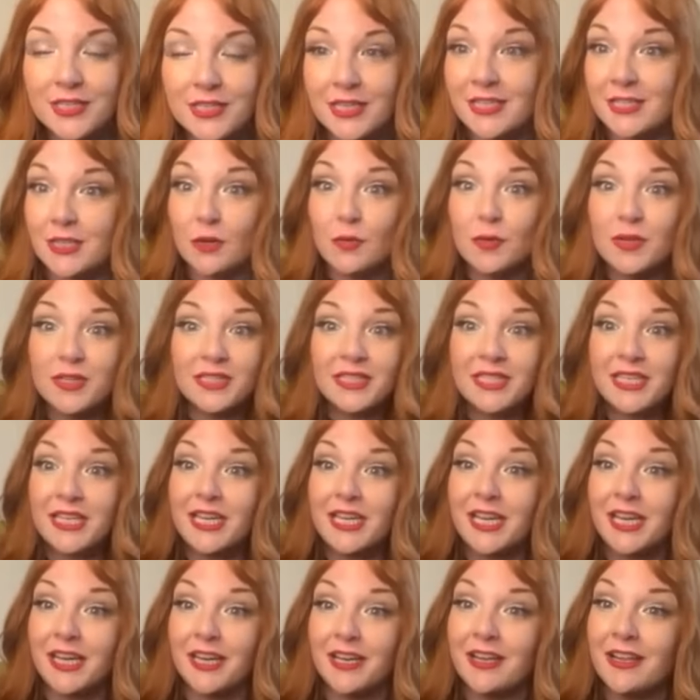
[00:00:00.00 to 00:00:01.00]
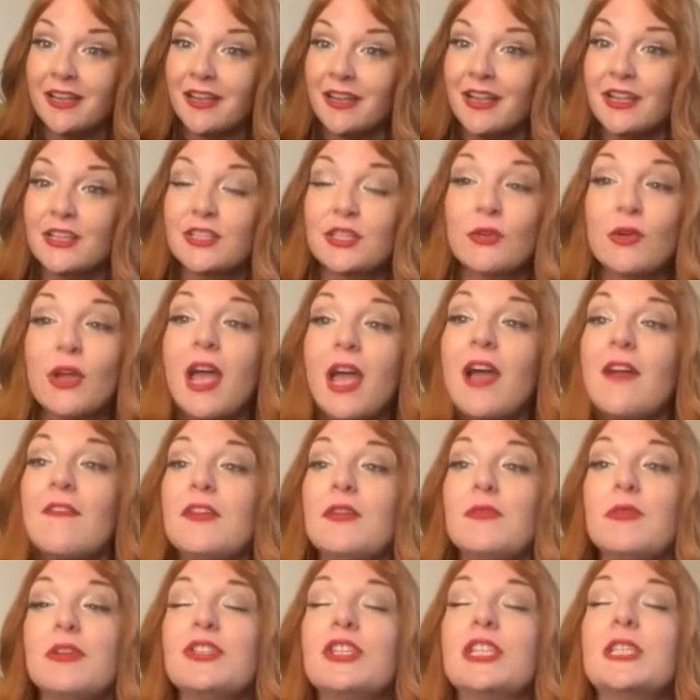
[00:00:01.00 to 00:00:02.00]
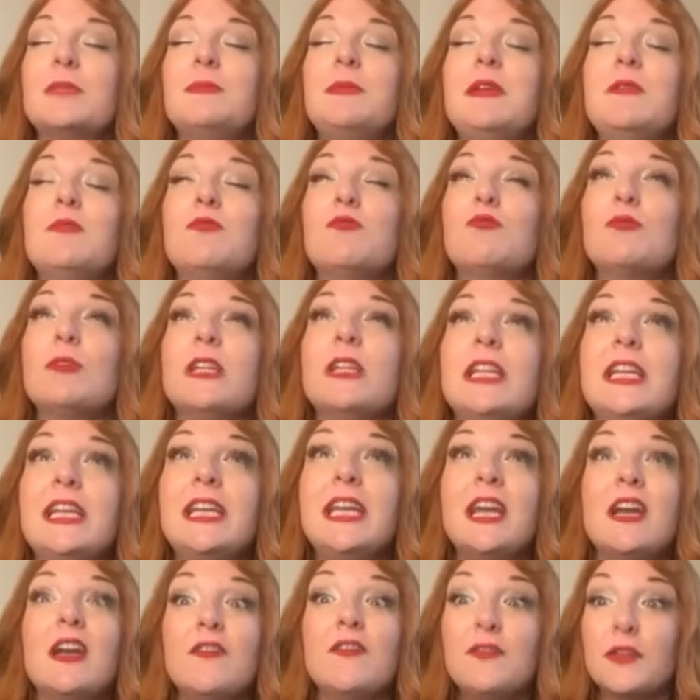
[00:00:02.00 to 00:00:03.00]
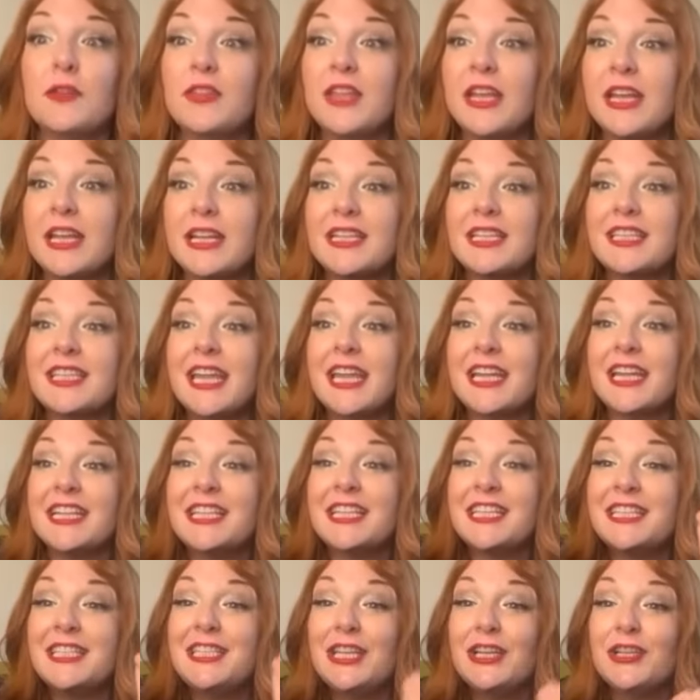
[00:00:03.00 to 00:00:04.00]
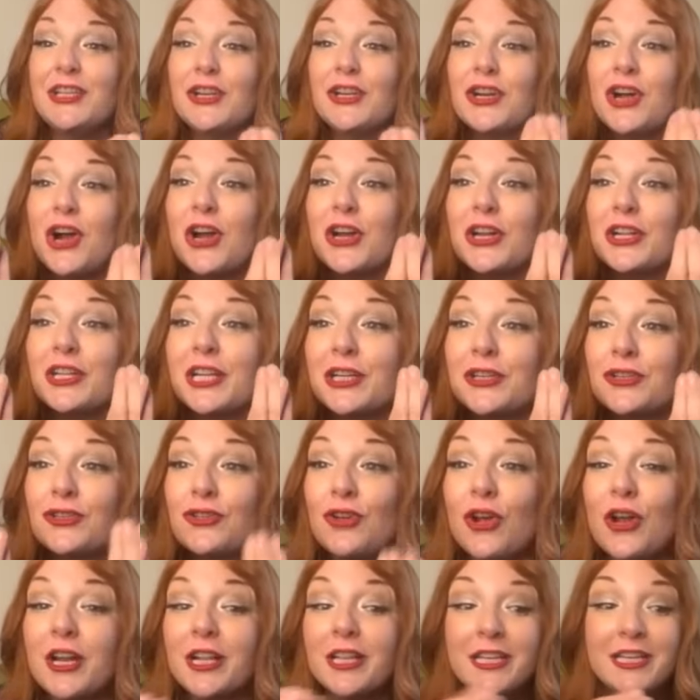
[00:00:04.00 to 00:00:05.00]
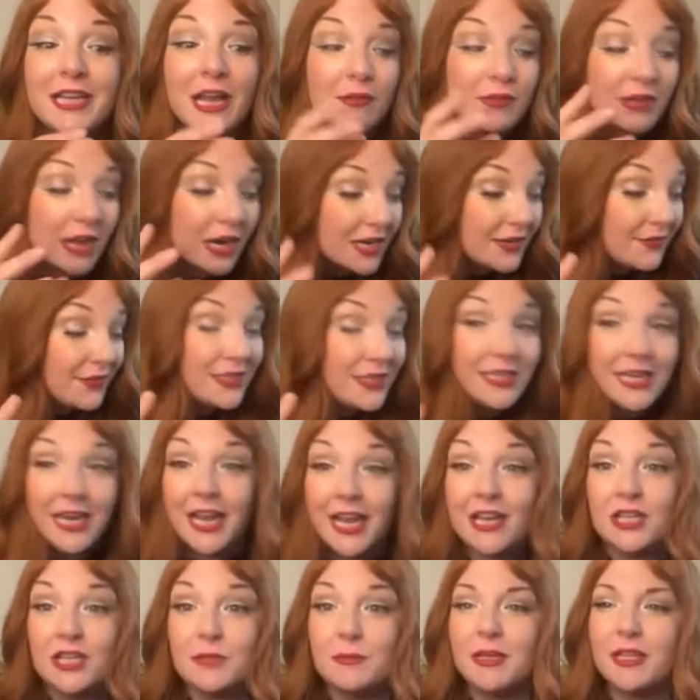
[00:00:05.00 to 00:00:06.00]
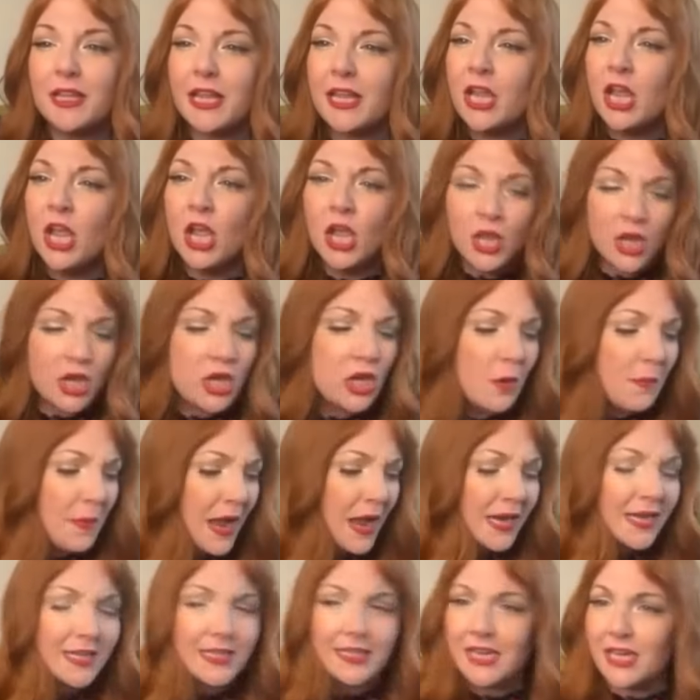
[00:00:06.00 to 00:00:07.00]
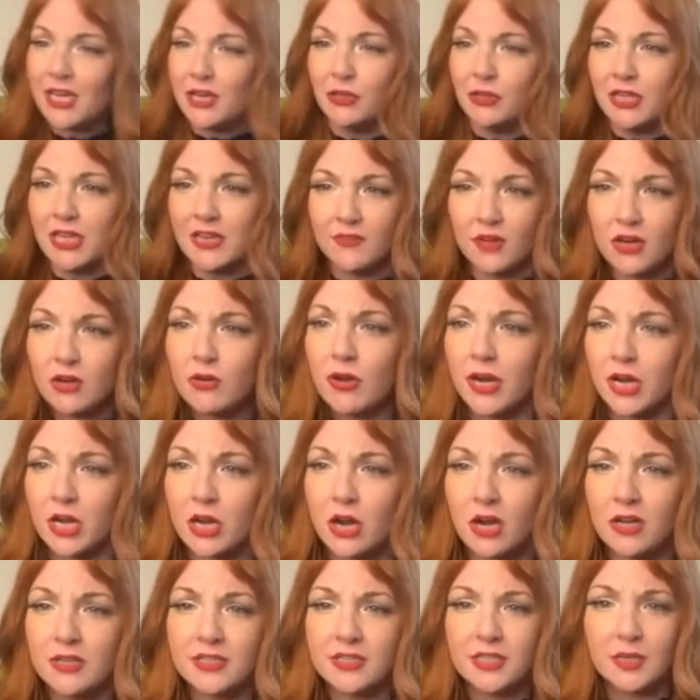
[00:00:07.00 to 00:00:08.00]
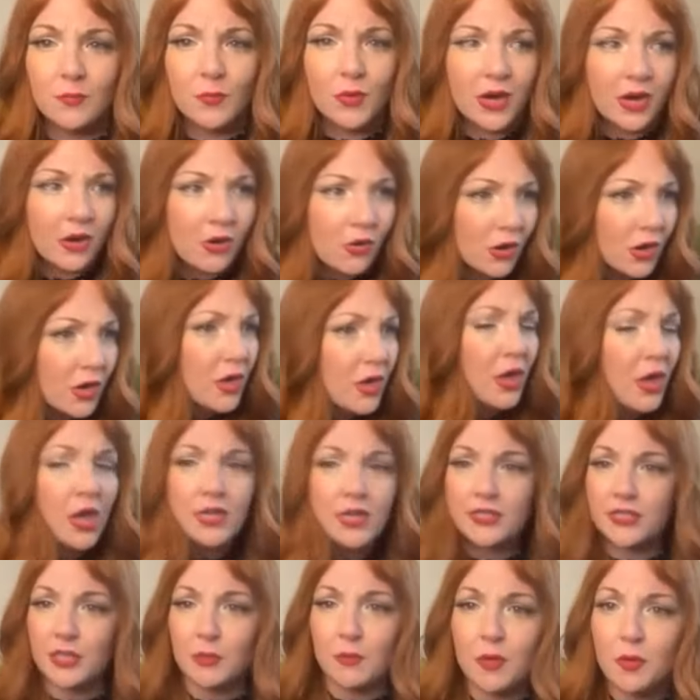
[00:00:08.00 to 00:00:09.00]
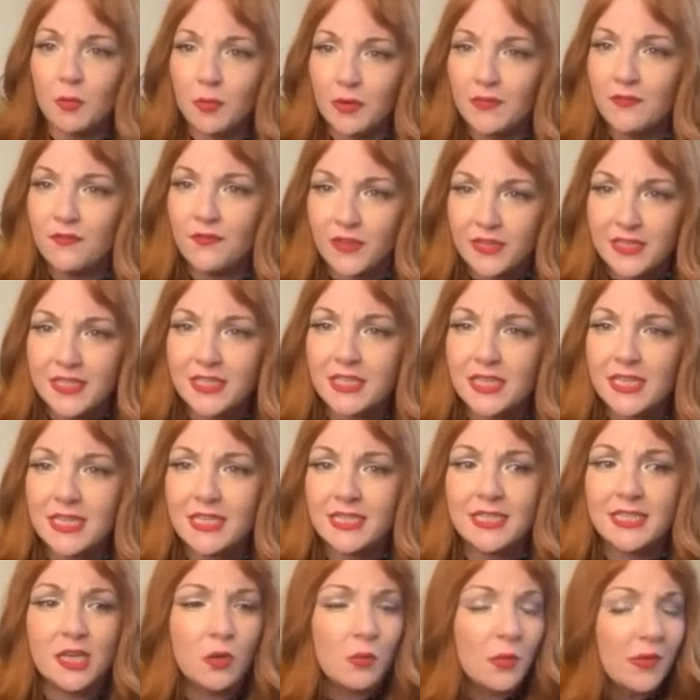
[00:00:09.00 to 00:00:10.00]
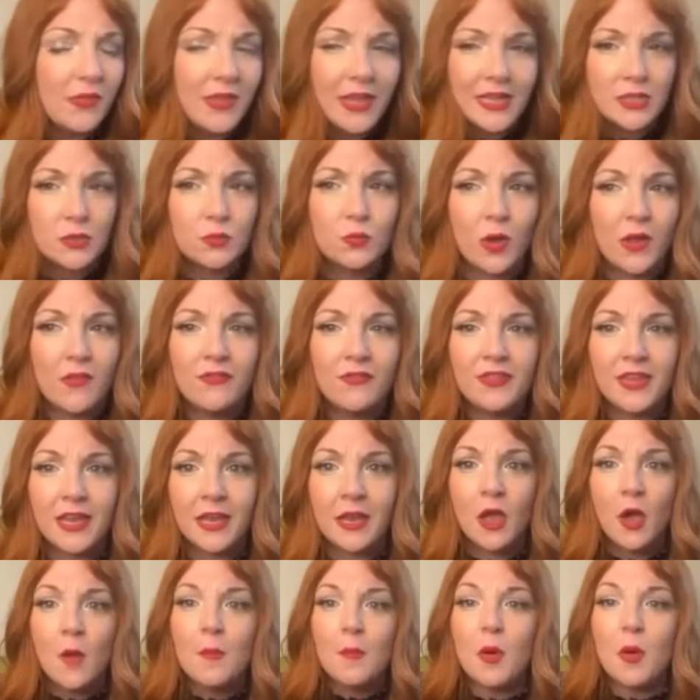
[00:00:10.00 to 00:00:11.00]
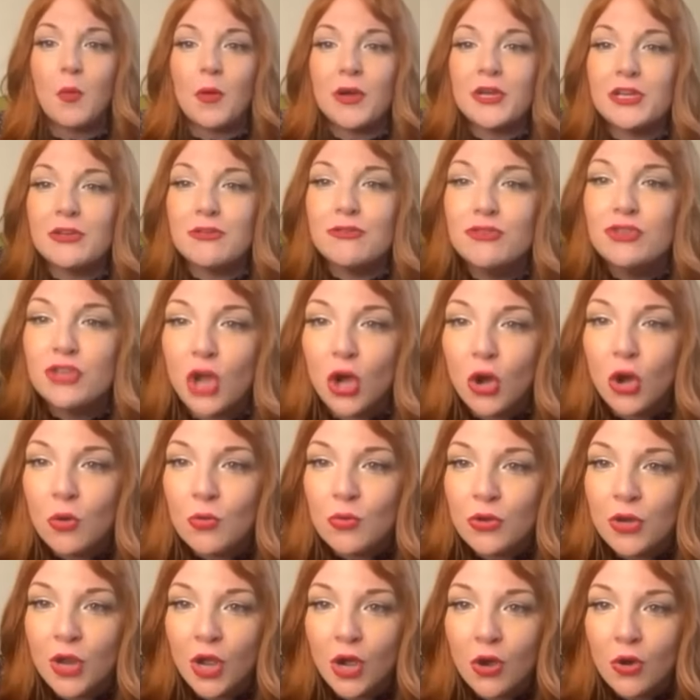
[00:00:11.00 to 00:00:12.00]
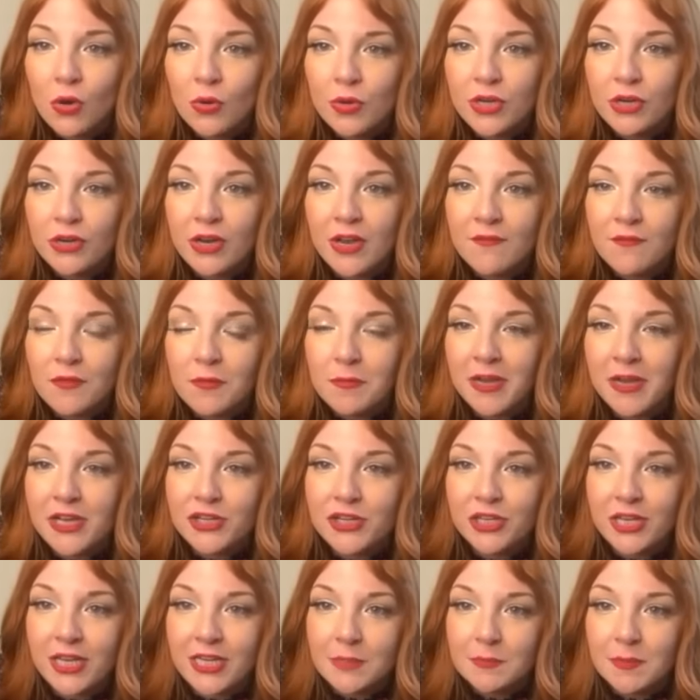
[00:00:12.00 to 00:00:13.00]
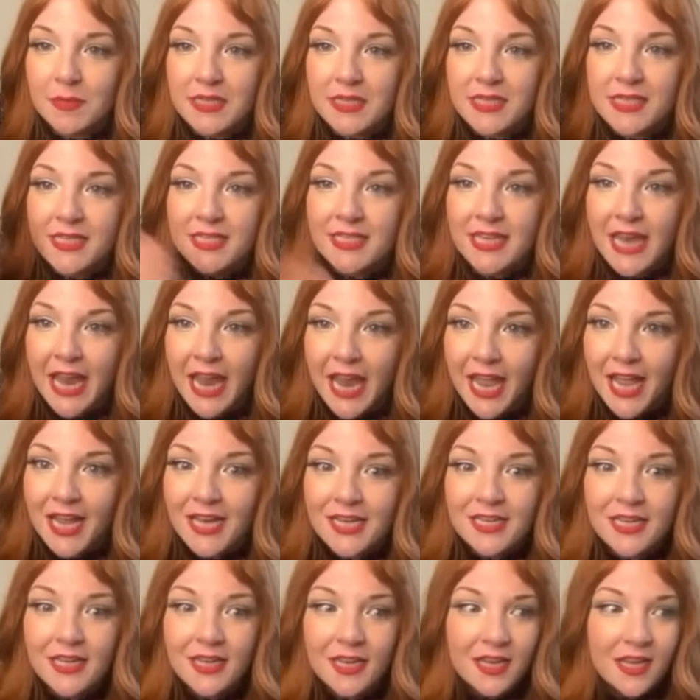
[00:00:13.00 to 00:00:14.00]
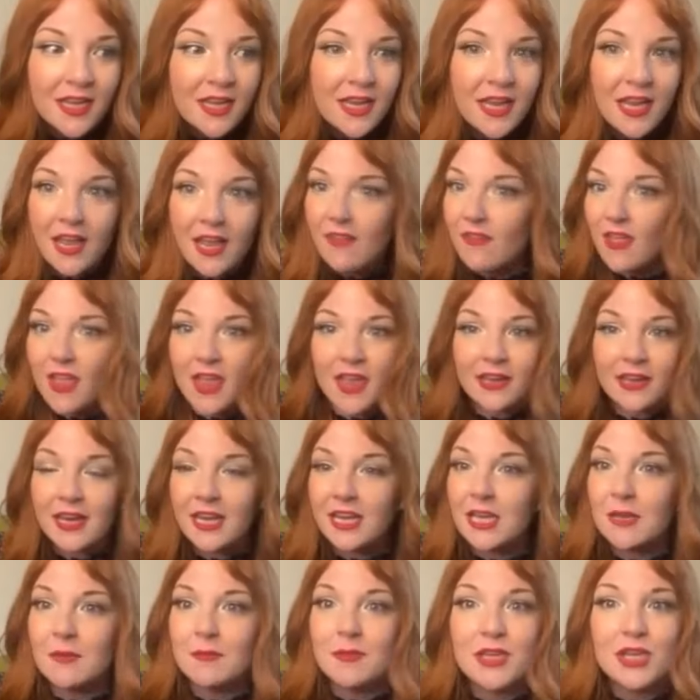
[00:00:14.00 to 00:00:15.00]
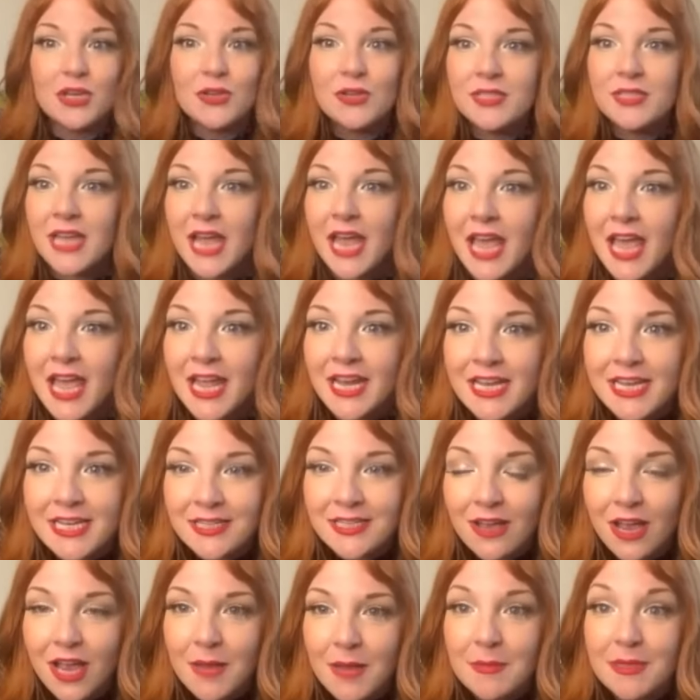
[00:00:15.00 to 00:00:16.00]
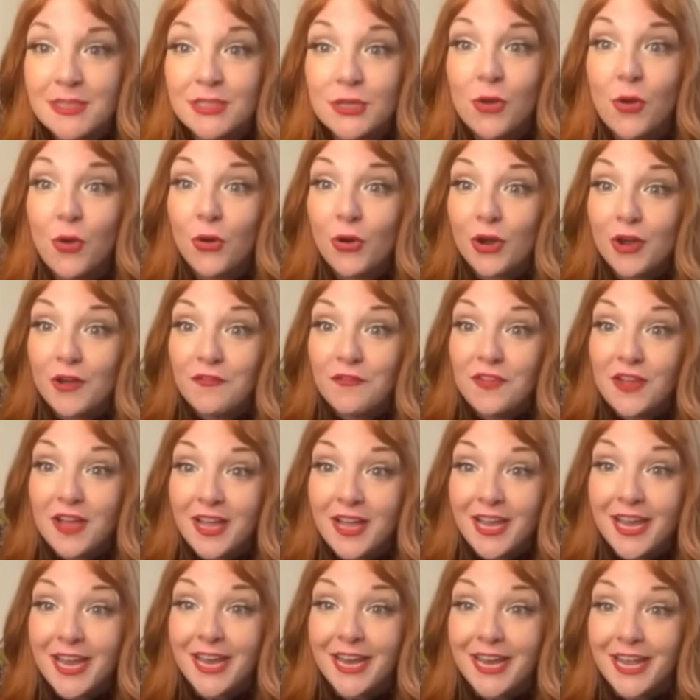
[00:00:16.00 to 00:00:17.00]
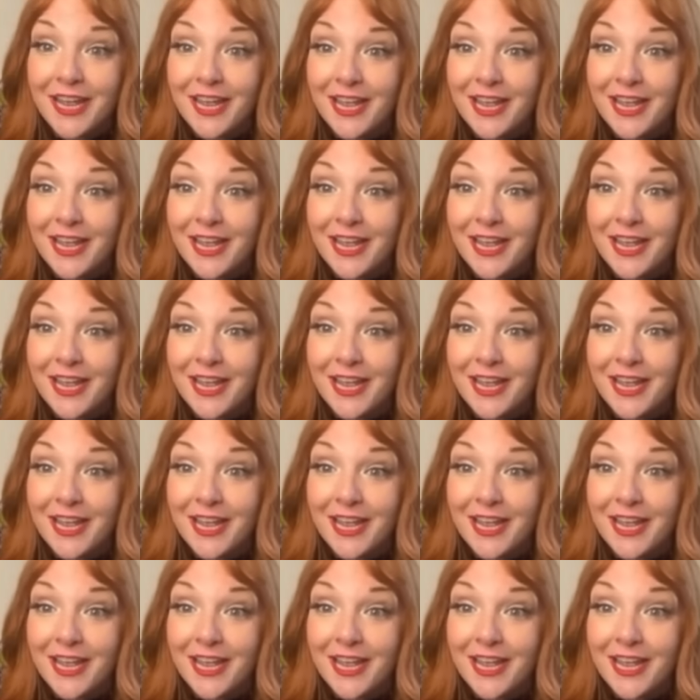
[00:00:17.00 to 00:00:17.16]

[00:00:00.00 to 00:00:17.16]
And so was he. So everyone just be really careful. They can steal your card electronically now, not even tangibly. Like, you know, back in the day, you'd leave a credit card somewhere or someone would physically steal one. That's one thing. But when you don't know your information has been scanned and it can be used at any time is horrifying.